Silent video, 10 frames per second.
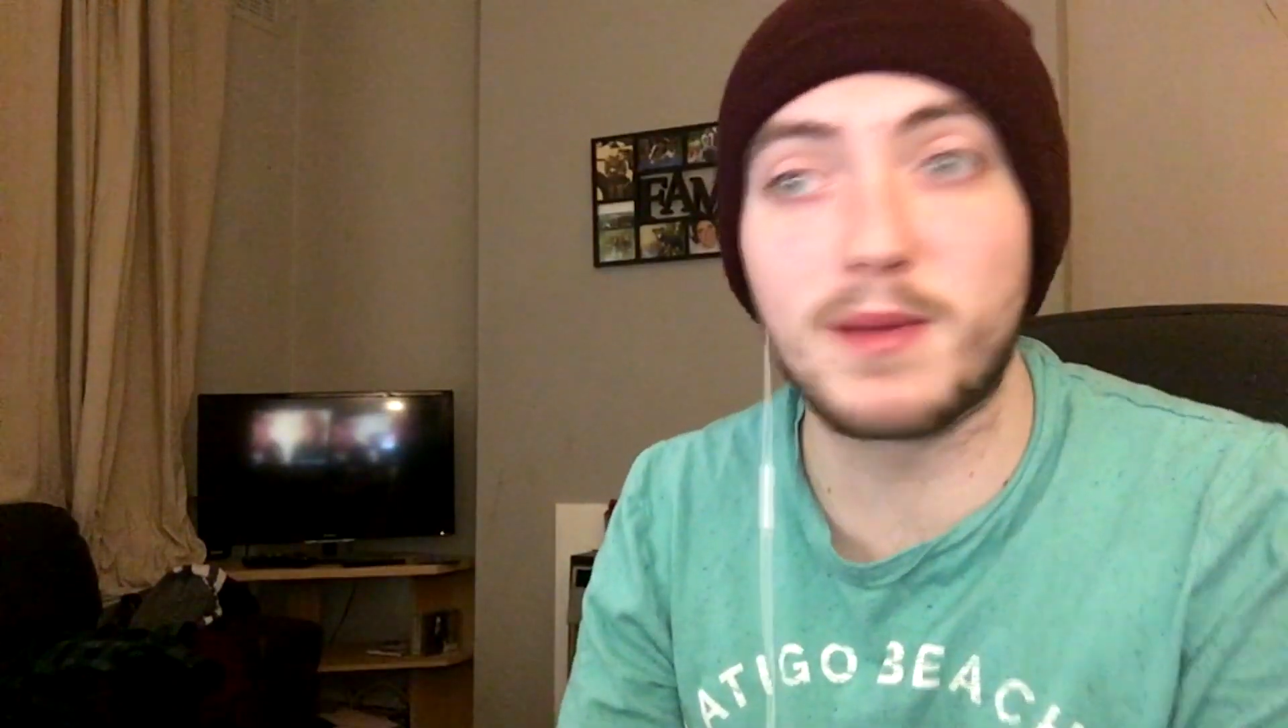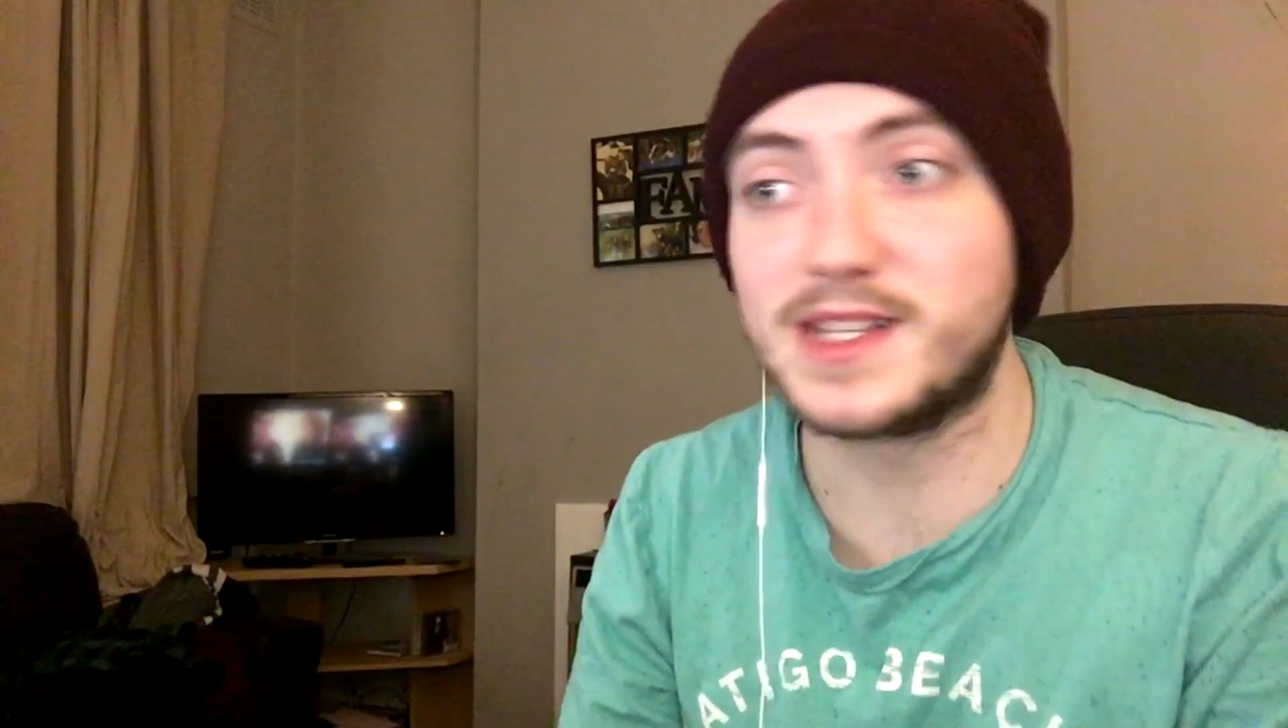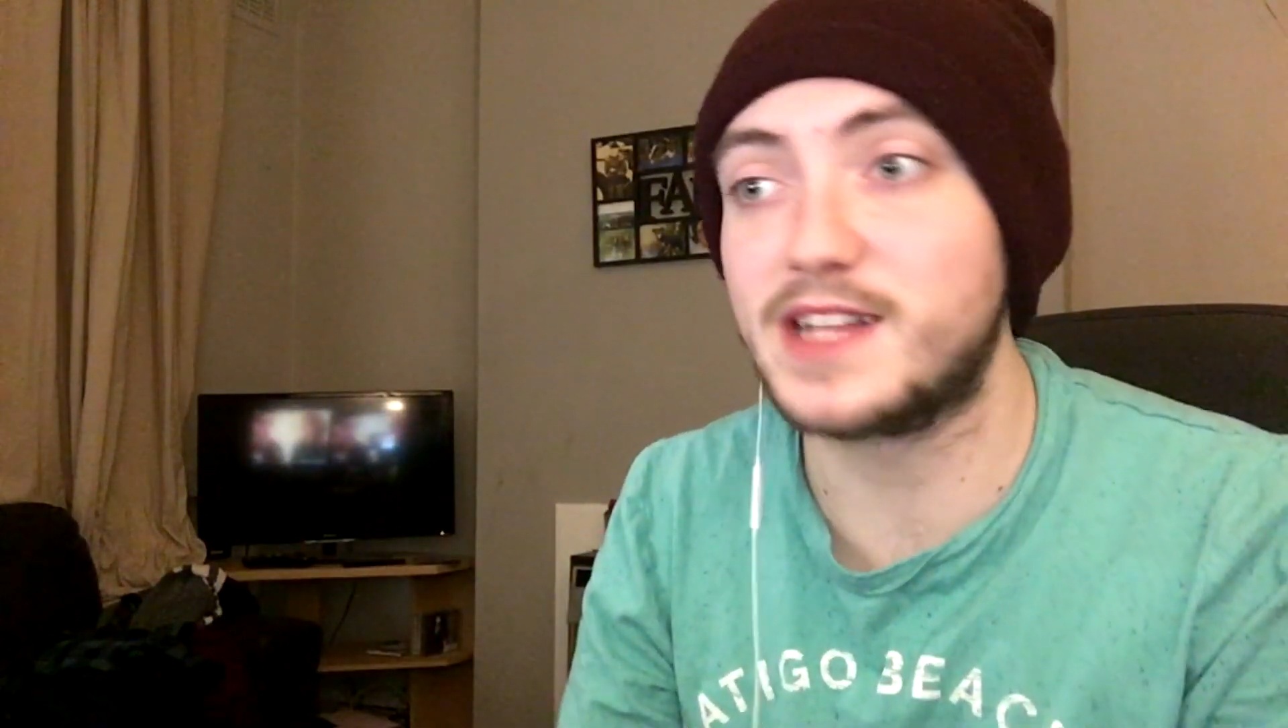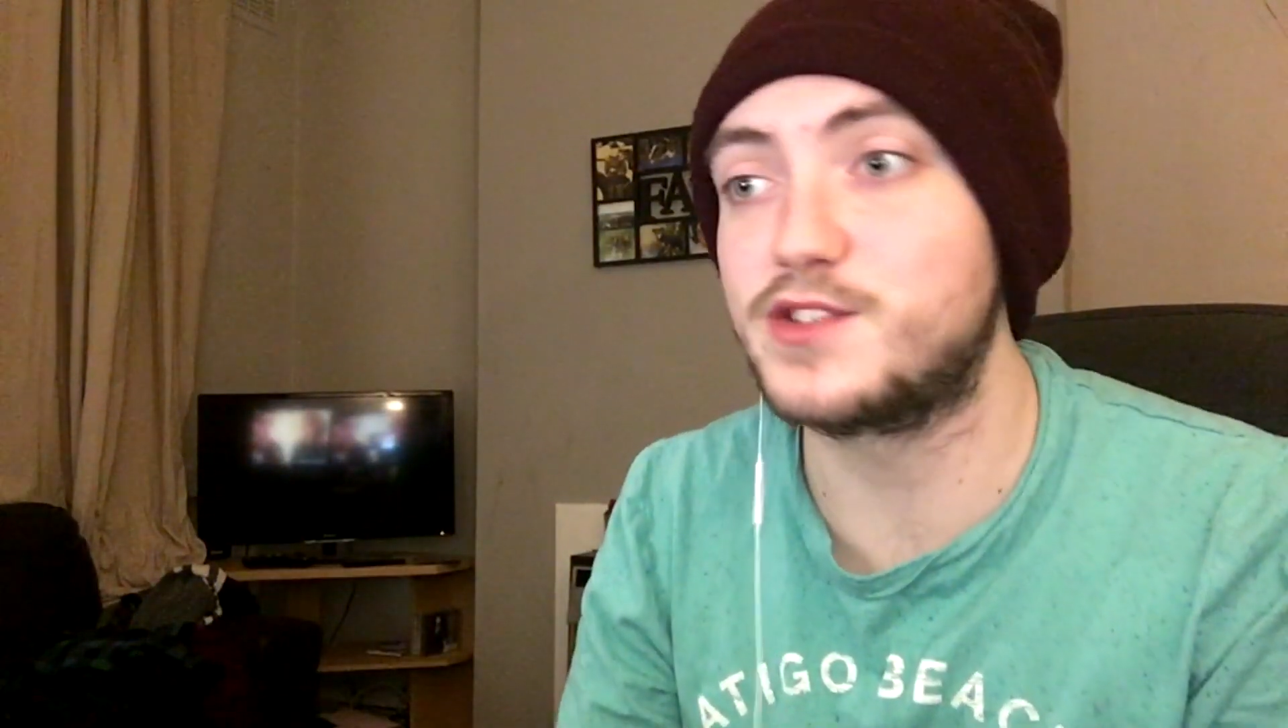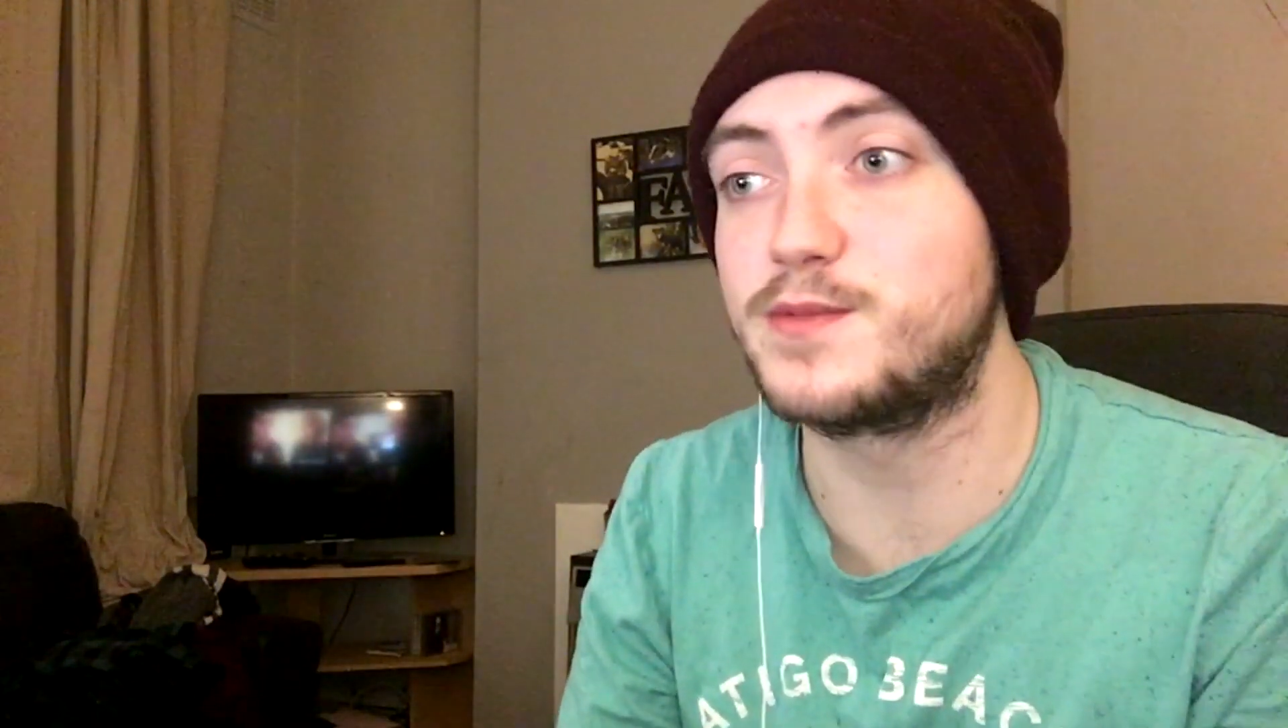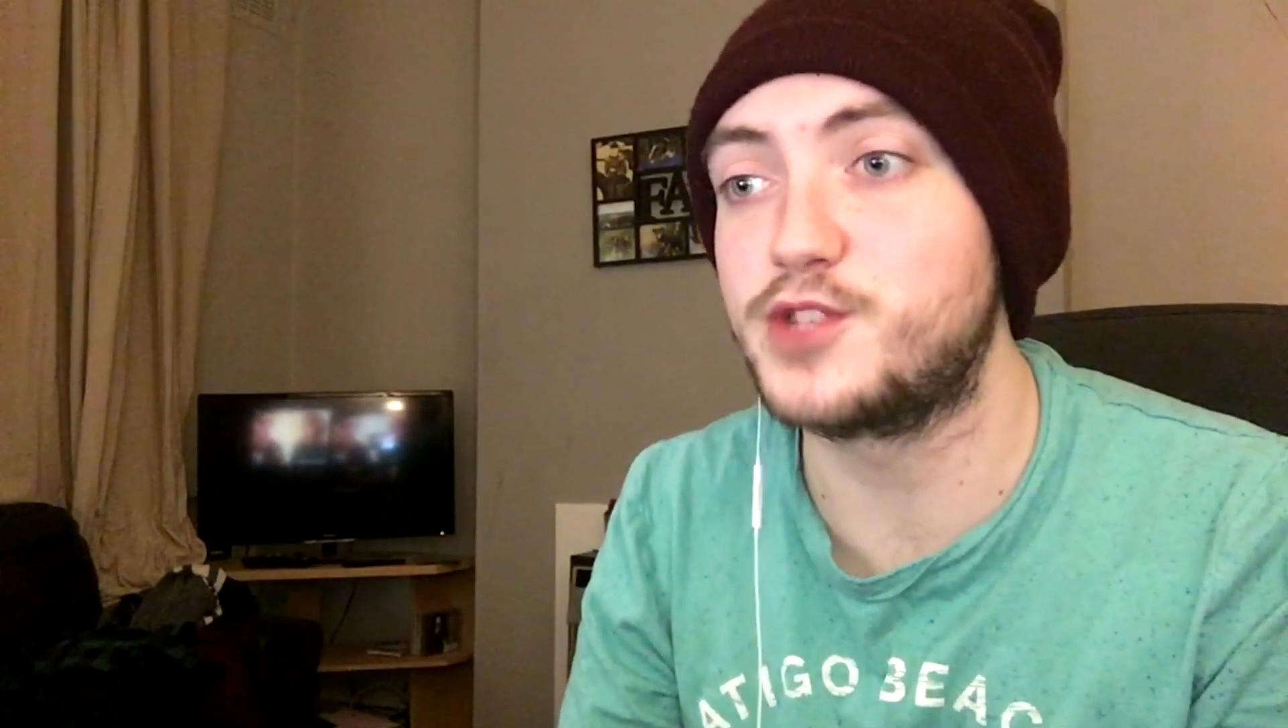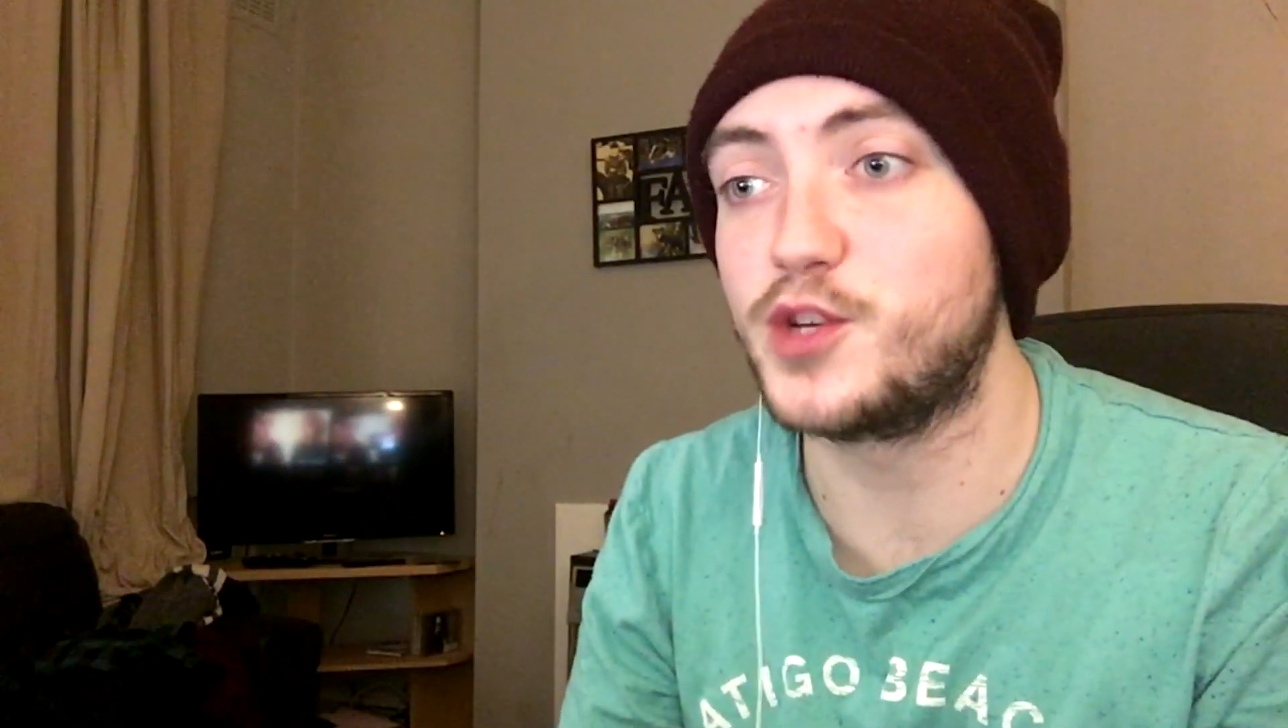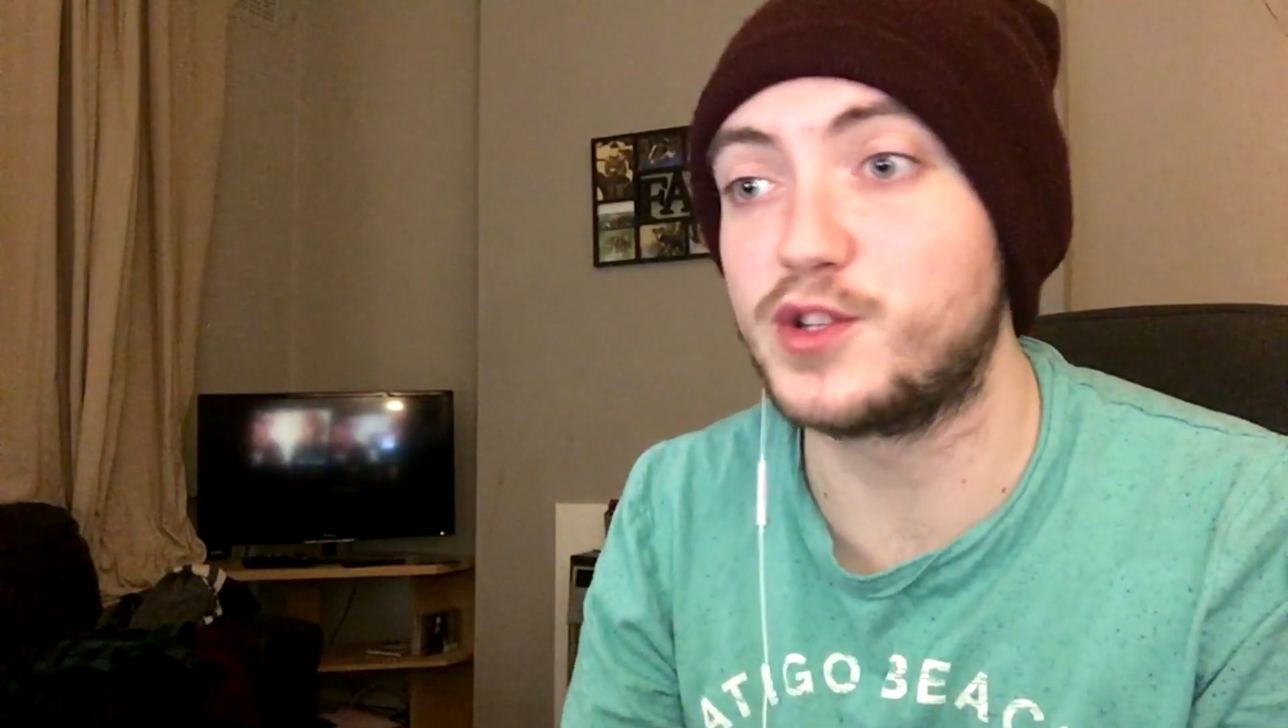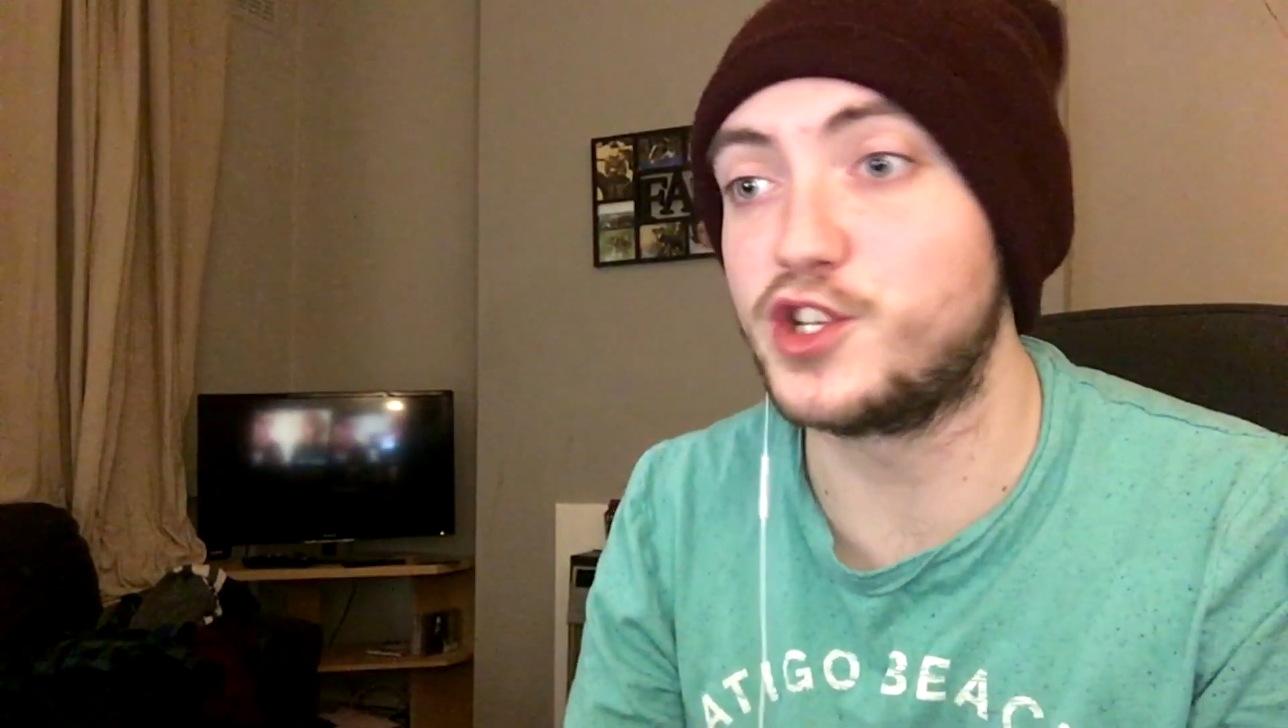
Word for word: my dad's up to,